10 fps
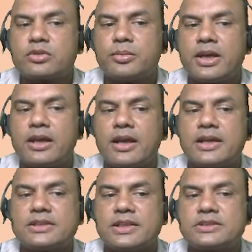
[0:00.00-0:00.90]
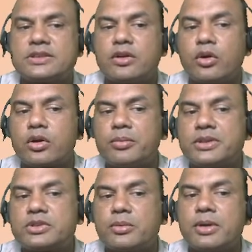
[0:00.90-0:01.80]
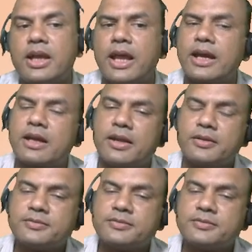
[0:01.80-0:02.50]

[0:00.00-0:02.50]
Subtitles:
to B and sends the documents to B directly